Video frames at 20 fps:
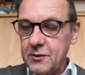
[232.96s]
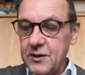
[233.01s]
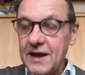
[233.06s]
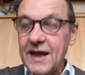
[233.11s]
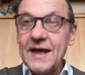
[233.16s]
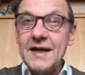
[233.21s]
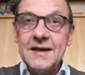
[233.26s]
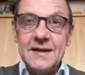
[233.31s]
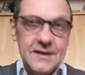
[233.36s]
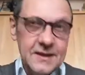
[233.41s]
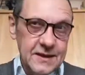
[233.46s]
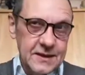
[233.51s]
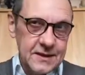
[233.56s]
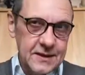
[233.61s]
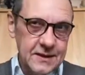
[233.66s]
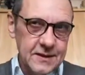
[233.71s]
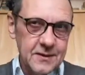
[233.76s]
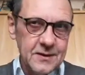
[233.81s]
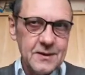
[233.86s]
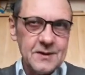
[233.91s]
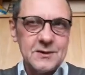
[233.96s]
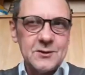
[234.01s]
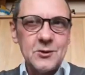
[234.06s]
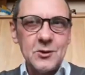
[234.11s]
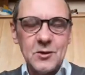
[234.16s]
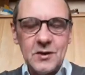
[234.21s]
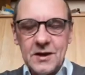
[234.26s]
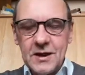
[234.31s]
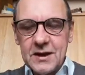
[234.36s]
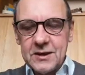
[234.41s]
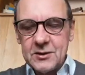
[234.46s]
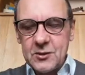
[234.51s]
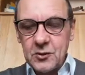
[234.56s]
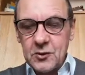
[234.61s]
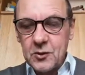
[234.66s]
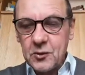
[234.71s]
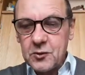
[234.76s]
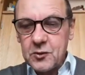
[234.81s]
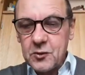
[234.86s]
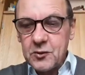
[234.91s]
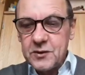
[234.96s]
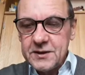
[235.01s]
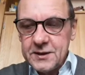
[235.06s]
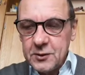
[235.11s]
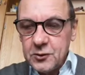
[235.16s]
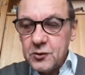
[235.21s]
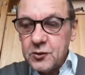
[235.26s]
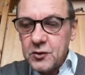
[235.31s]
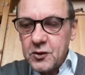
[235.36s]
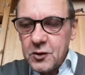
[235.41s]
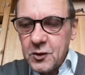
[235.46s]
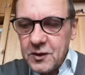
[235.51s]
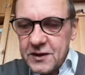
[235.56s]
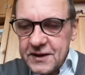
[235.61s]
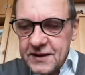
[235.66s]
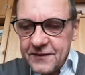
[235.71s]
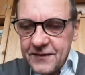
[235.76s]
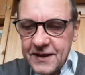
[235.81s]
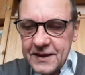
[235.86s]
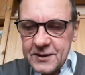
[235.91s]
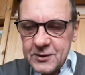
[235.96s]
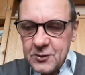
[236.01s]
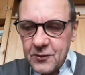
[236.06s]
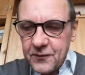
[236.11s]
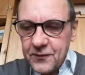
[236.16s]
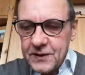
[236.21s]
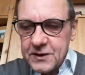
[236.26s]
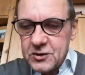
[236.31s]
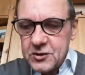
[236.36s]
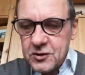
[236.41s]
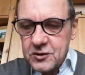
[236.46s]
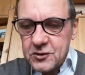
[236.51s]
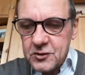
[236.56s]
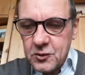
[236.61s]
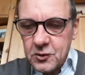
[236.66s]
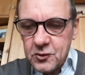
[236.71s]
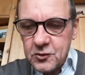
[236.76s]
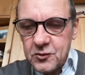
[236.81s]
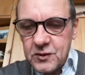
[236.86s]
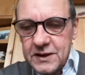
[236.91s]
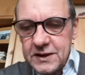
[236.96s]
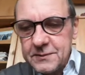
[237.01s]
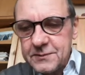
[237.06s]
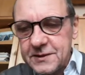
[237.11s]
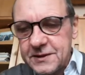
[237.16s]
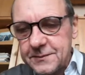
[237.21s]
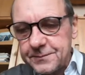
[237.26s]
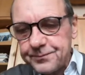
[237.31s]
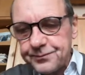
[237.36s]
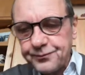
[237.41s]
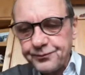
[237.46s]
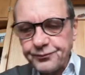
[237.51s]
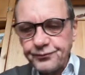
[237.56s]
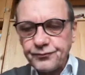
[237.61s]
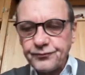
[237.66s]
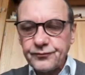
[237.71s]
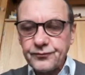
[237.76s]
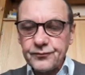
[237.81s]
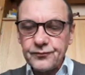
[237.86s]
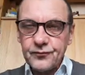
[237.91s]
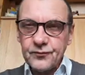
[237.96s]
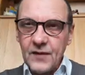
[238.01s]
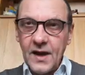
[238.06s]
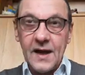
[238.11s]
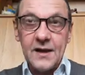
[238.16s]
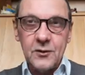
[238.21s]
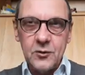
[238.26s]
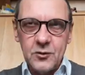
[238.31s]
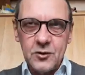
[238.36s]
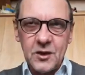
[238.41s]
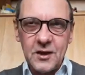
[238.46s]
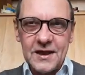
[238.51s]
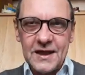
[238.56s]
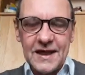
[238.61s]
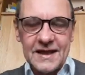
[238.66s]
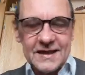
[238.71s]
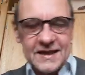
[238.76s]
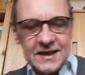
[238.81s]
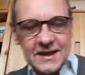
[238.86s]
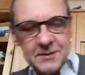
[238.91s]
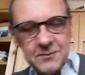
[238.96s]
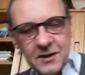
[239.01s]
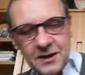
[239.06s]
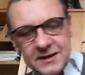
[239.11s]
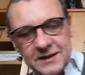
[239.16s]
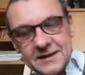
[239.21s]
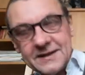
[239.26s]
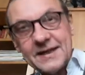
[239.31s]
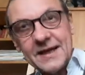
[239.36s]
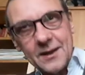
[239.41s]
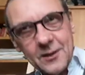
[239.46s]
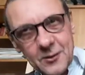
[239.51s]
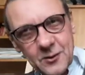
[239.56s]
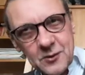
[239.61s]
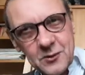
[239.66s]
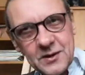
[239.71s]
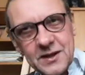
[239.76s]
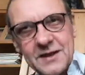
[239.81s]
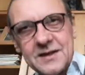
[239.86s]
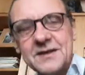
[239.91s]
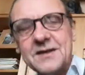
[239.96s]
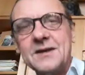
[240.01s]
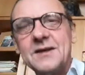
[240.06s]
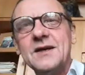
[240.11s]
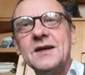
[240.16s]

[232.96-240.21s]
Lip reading: an idea, and so don't continue to cultivate your vision, your dreams. And do not let anybody tell you that